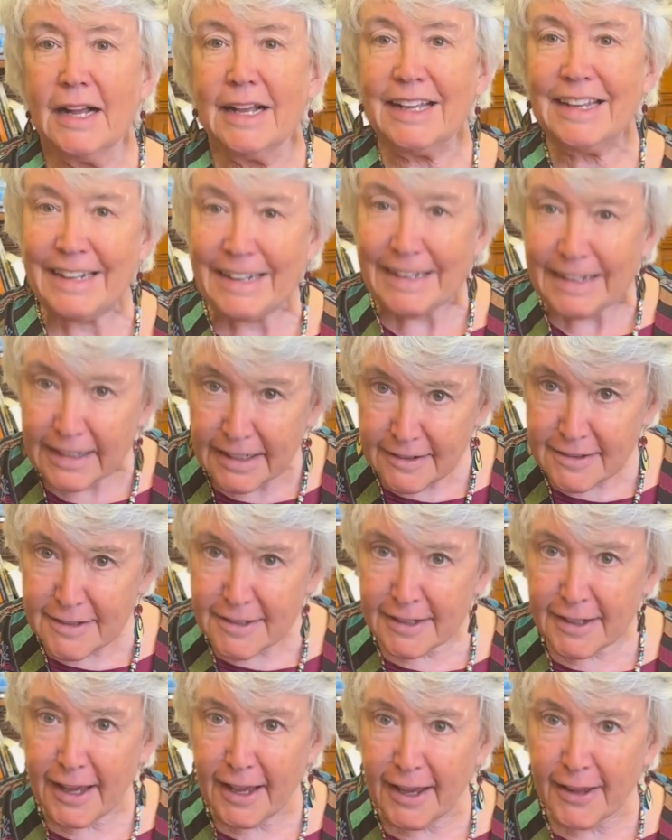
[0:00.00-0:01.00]
eating
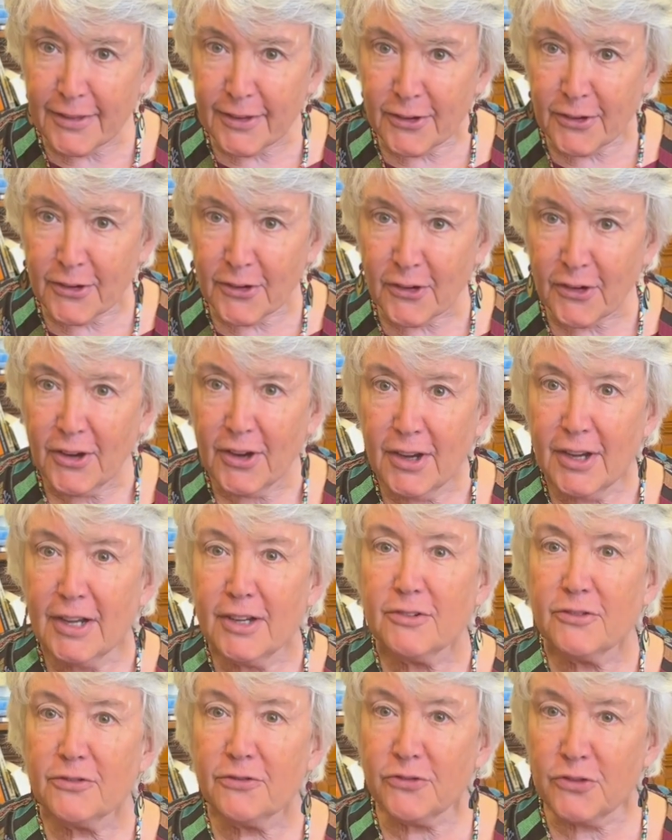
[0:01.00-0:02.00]
together,
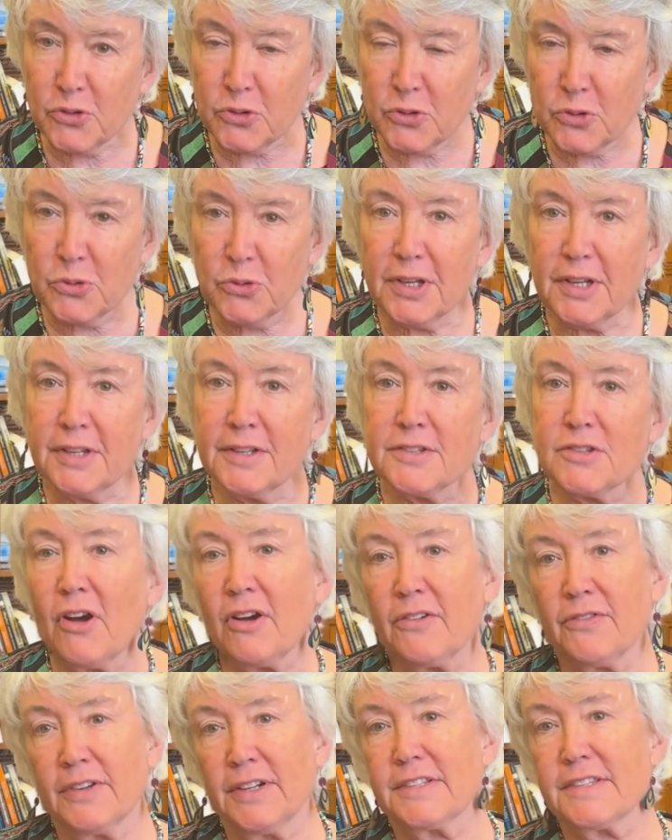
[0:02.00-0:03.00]
food is
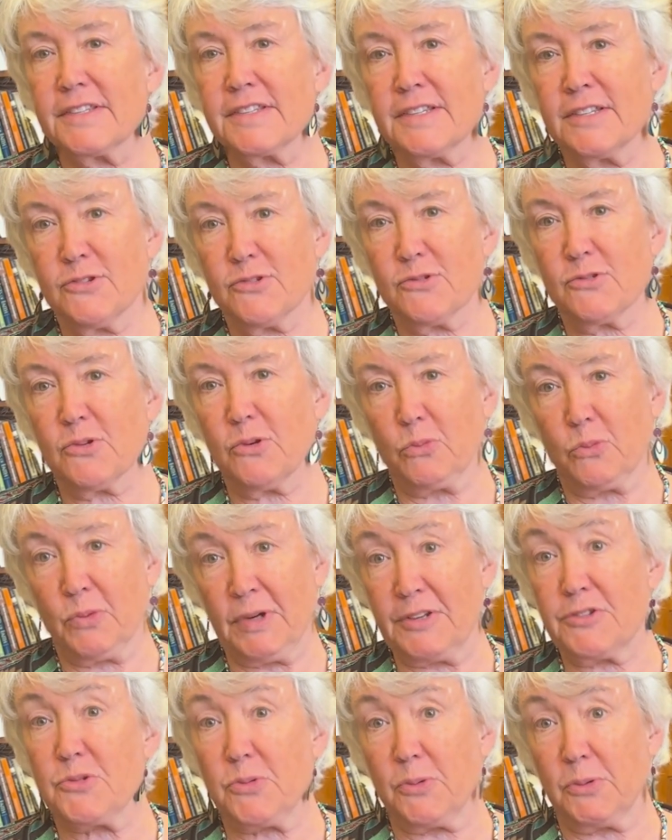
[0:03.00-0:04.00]
often a central
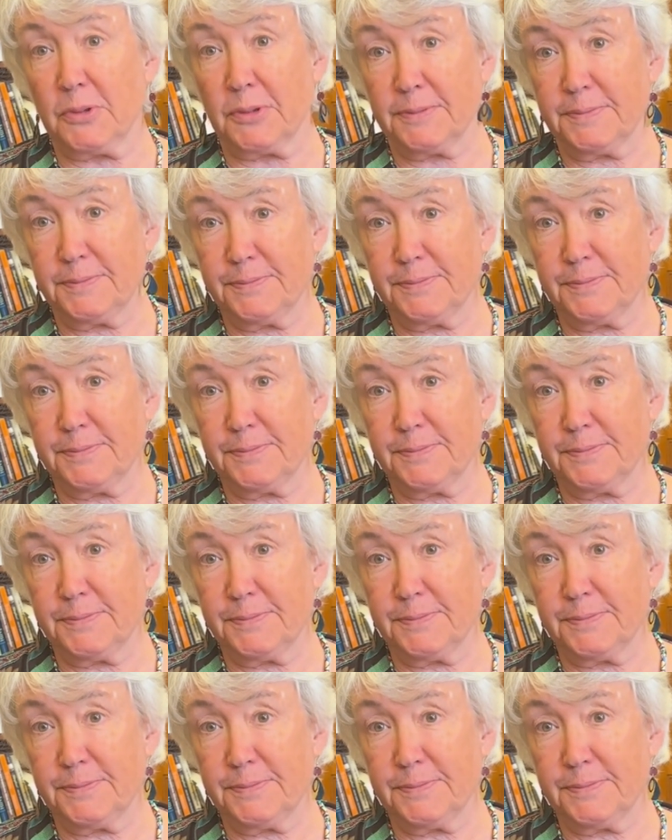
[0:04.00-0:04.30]
ritual.